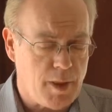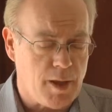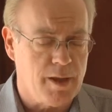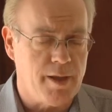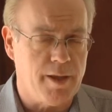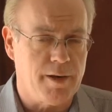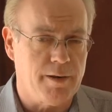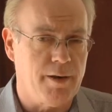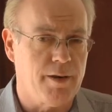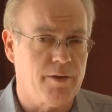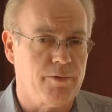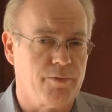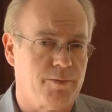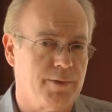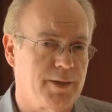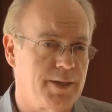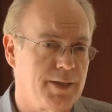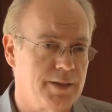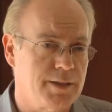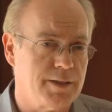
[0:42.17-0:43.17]
it is
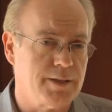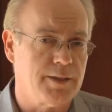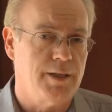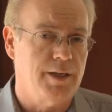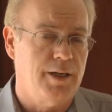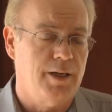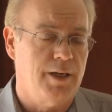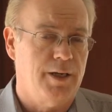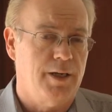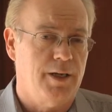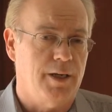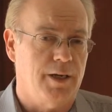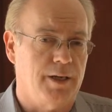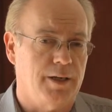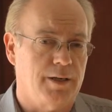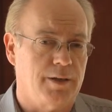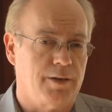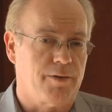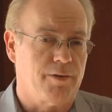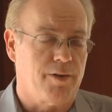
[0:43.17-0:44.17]
released
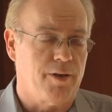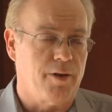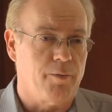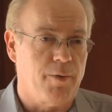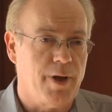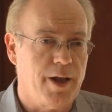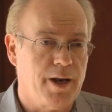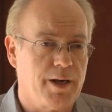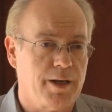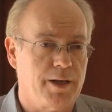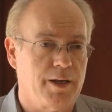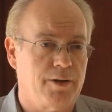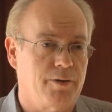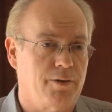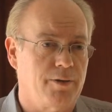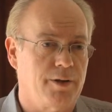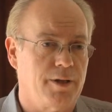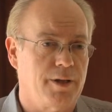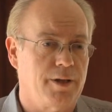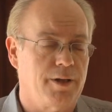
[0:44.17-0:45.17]
theoretically
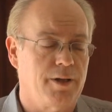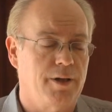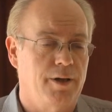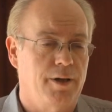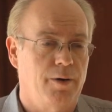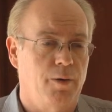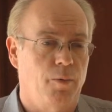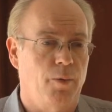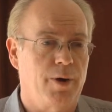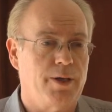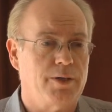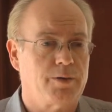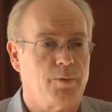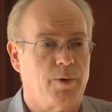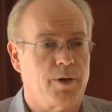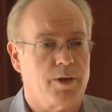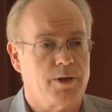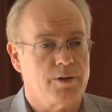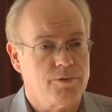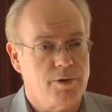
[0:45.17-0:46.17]
to the
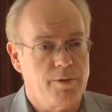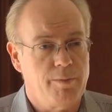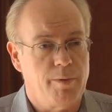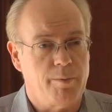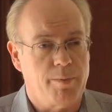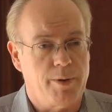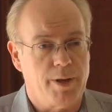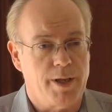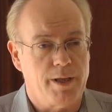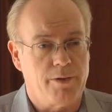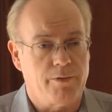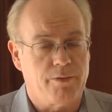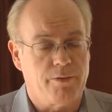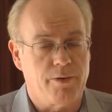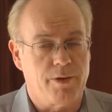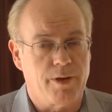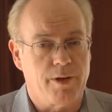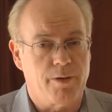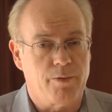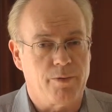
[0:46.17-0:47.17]
wastewater treatment plants.
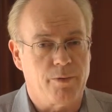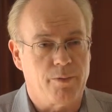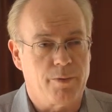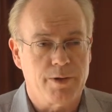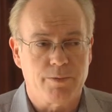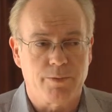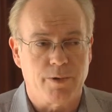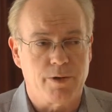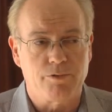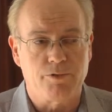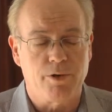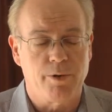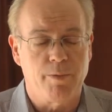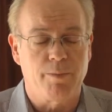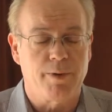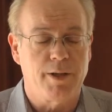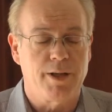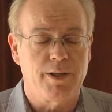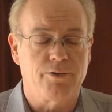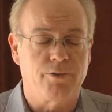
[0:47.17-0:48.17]
The wastewater
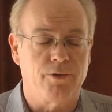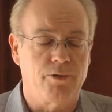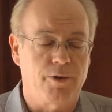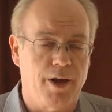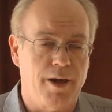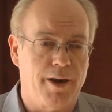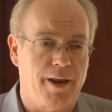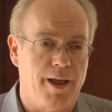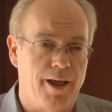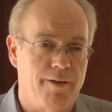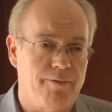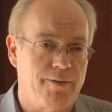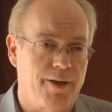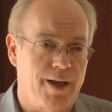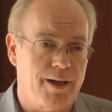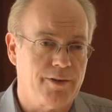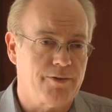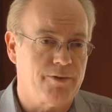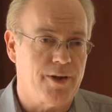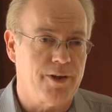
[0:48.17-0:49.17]
treatment plants do not have
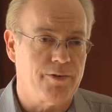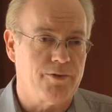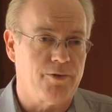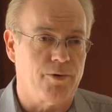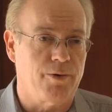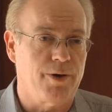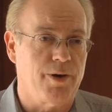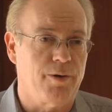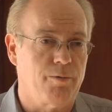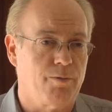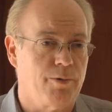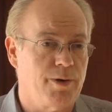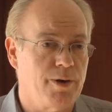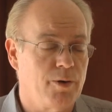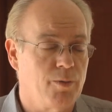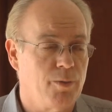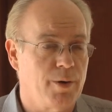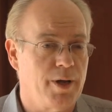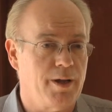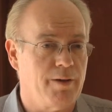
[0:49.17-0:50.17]
access or any
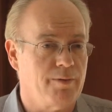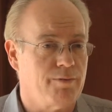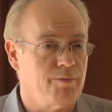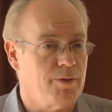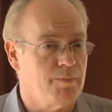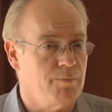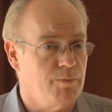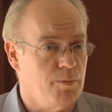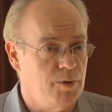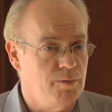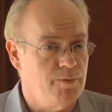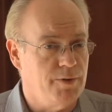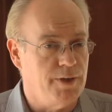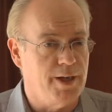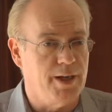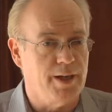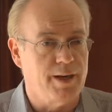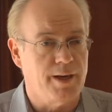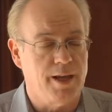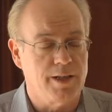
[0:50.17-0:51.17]
real way of removing
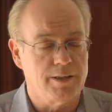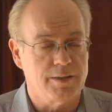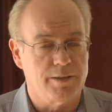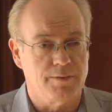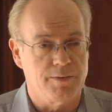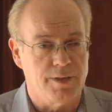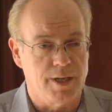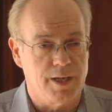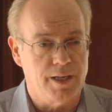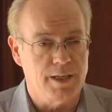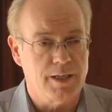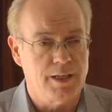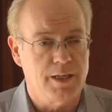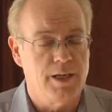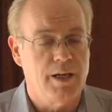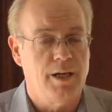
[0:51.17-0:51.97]
it as of yet.